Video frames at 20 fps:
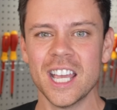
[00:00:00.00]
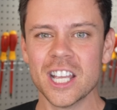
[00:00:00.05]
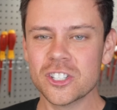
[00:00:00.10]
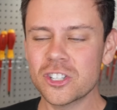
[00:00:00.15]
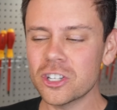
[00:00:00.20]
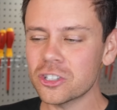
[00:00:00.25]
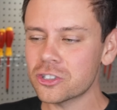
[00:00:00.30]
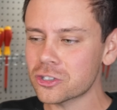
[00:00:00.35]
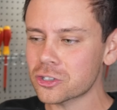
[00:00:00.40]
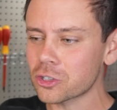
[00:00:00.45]

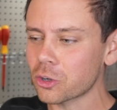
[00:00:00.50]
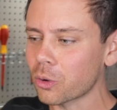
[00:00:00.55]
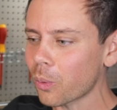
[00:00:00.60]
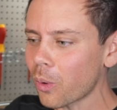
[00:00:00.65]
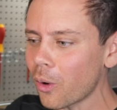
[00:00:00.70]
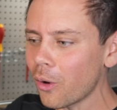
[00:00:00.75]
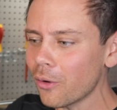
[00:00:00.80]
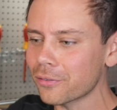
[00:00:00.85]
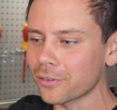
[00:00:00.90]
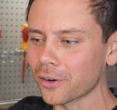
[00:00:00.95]
Just
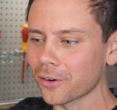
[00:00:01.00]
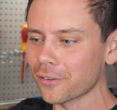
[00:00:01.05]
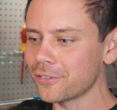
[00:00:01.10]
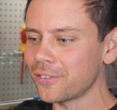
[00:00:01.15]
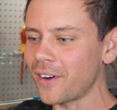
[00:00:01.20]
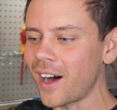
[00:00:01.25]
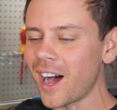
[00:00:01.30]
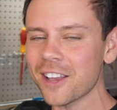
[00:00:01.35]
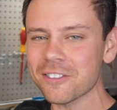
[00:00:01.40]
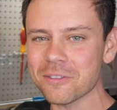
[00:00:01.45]
scroll for
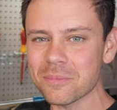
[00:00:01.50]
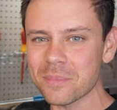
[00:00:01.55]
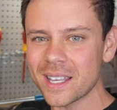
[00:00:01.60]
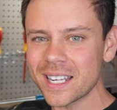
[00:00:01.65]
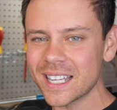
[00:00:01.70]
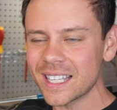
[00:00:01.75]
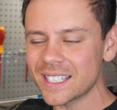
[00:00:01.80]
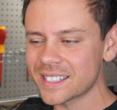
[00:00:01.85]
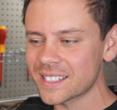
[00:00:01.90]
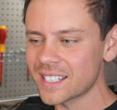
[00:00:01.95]
five
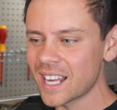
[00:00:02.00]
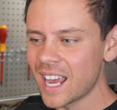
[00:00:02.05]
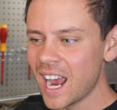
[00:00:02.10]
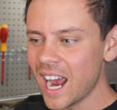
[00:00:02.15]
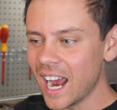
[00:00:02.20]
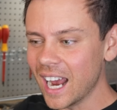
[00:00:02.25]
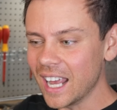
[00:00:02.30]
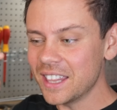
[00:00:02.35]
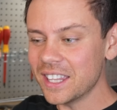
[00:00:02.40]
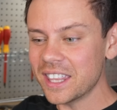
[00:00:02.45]
minutes
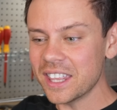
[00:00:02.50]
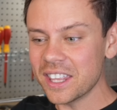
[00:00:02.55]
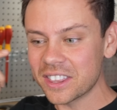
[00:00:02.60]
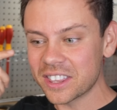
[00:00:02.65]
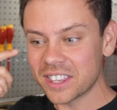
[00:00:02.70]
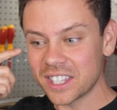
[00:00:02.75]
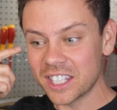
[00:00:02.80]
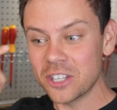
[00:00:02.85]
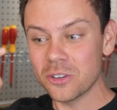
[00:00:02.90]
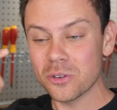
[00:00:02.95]
and
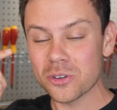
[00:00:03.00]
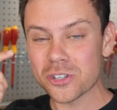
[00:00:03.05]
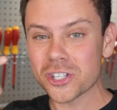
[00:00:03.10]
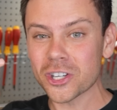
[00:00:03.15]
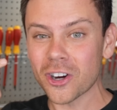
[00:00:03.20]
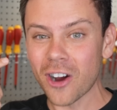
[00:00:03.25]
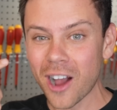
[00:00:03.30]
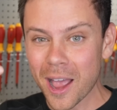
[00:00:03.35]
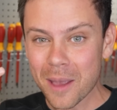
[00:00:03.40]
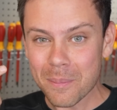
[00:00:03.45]
then use
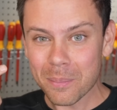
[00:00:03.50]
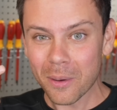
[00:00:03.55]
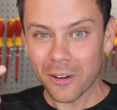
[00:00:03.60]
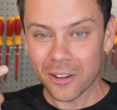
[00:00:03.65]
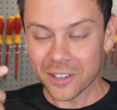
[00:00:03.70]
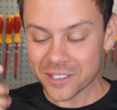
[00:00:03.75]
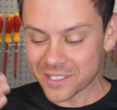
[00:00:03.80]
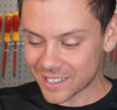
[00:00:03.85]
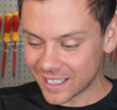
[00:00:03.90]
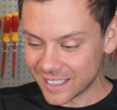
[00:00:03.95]
your
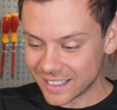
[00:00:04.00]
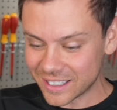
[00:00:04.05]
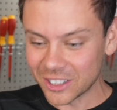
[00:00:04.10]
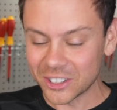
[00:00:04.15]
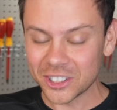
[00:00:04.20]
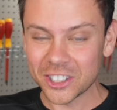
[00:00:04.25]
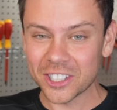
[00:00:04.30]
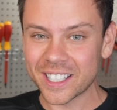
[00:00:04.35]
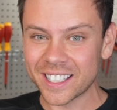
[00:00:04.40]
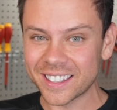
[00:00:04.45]
eyeballs to
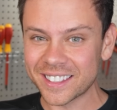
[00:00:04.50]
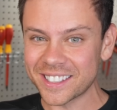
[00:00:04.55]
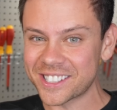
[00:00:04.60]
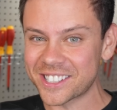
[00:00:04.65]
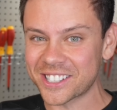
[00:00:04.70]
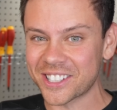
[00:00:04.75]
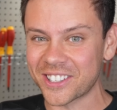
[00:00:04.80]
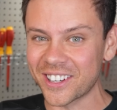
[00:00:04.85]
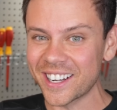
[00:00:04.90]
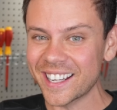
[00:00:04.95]
look at the
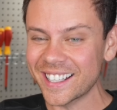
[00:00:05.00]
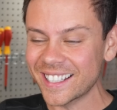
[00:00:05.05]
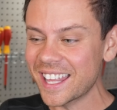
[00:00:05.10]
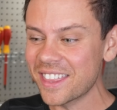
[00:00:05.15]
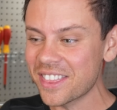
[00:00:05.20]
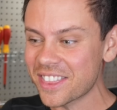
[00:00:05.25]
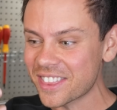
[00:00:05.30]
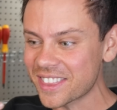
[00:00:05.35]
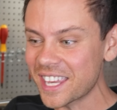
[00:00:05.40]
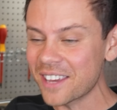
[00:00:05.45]
screen
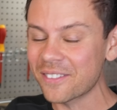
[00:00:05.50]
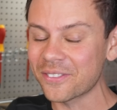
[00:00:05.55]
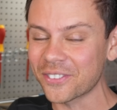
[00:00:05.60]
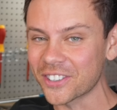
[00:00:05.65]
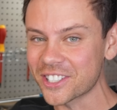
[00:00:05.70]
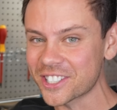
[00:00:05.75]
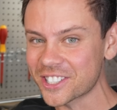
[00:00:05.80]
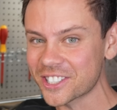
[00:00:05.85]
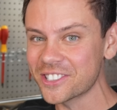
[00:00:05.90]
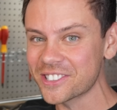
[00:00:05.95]
and think
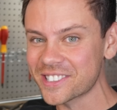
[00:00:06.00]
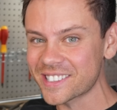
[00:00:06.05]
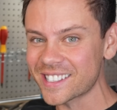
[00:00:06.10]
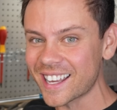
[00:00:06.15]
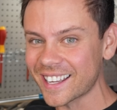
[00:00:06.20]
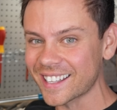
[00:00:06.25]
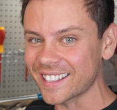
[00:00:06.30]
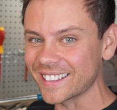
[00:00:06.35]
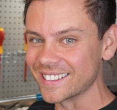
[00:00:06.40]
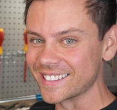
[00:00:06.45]
for two
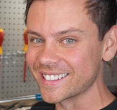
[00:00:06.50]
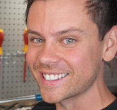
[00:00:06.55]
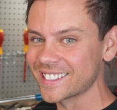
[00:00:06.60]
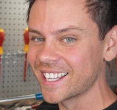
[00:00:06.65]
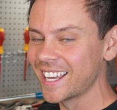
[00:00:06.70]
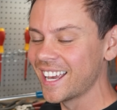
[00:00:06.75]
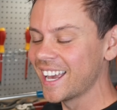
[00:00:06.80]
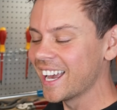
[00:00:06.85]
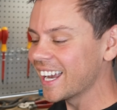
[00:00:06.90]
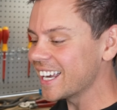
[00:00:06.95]
seconds.
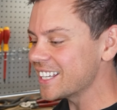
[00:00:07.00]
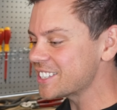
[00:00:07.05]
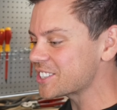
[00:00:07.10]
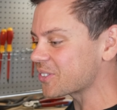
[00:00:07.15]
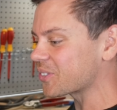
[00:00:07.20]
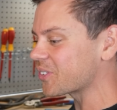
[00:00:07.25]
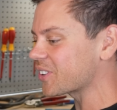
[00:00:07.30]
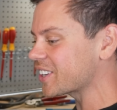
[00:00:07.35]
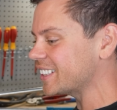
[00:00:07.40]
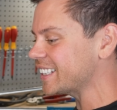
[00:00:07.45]
It's
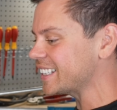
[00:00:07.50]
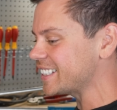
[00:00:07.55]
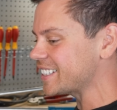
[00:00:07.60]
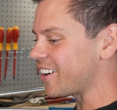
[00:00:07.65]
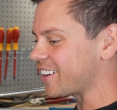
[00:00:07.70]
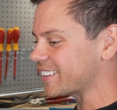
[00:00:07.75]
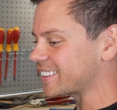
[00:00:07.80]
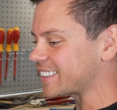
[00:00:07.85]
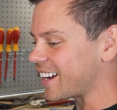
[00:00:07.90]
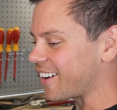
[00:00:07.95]
really
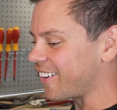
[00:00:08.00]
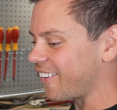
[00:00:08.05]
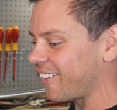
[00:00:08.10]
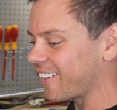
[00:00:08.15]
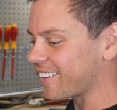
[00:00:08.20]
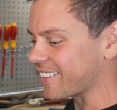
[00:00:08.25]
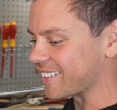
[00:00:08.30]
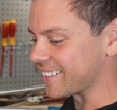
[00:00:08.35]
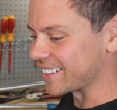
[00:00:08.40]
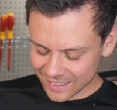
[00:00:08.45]
not that
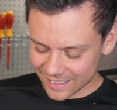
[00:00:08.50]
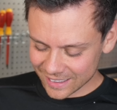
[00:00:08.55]
hard.